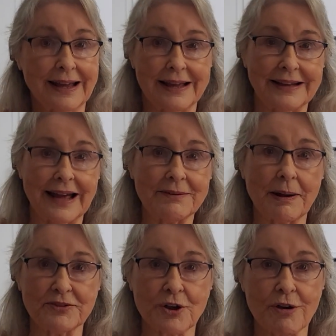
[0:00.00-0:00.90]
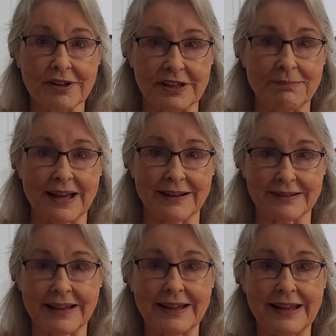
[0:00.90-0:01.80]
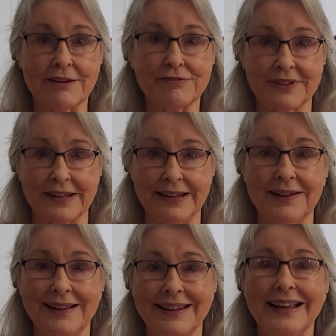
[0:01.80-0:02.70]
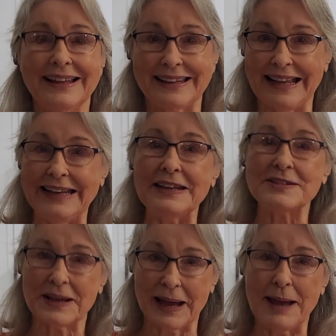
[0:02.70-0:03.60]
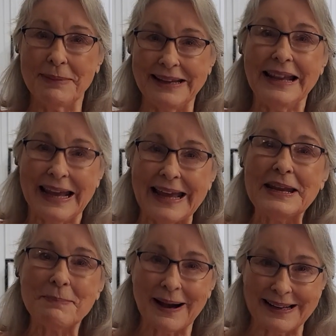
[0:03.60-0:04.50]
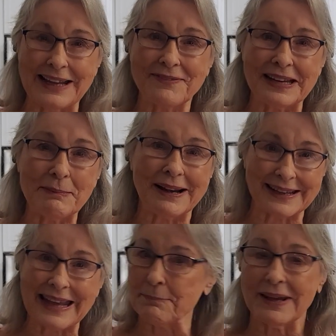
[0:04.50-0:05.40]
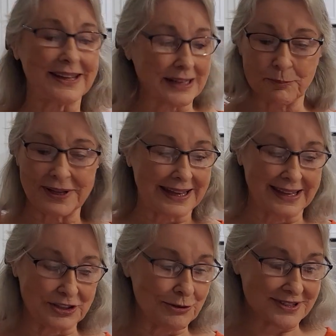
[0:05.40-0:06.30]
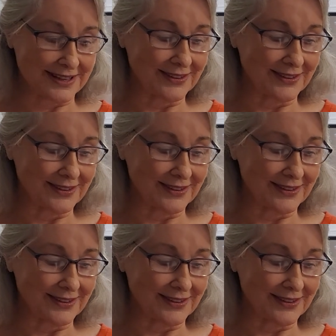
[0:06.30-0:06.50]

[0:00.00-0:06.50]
and I'm not talking about hefty ladies, I mean anybody, if anybody can't pick it up, we can't use it.